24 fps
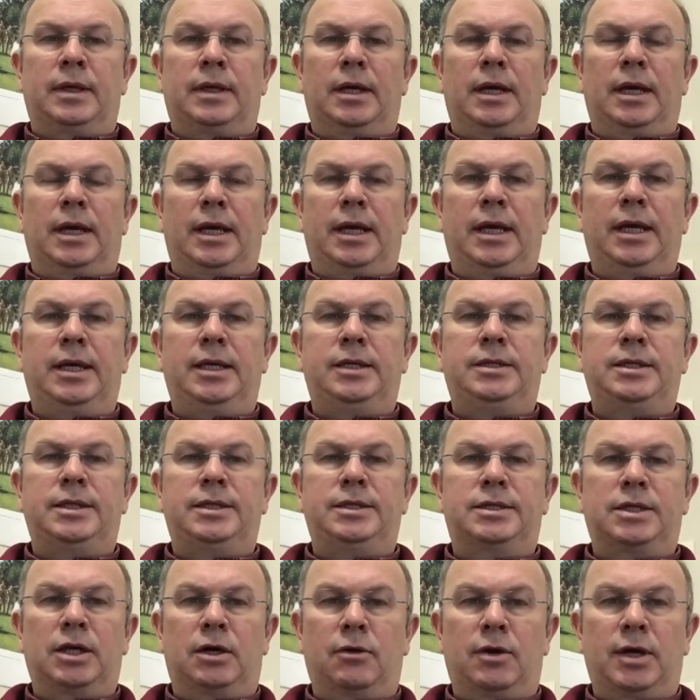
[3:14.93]
he
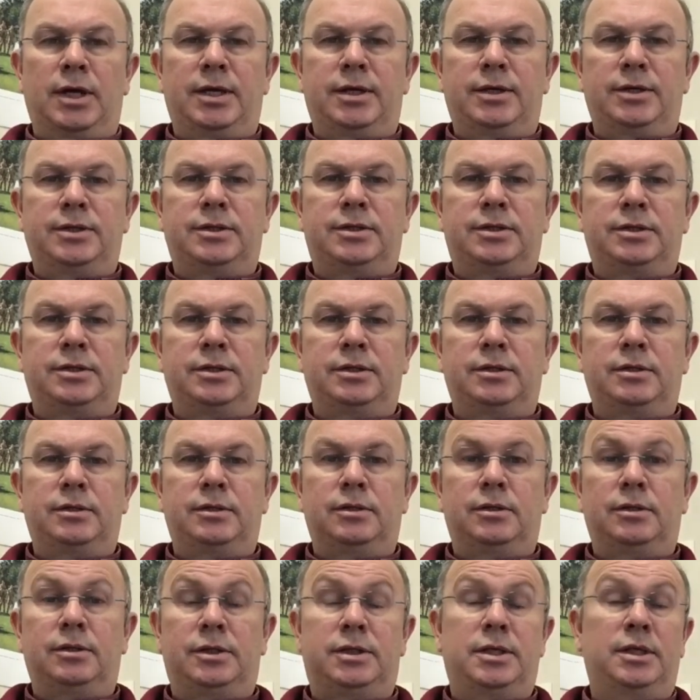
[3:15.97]
desires
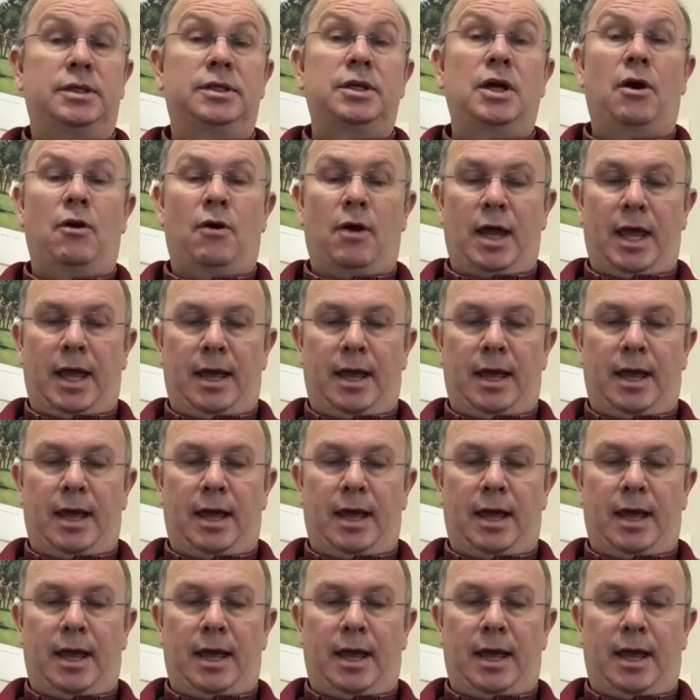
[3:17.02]
to die.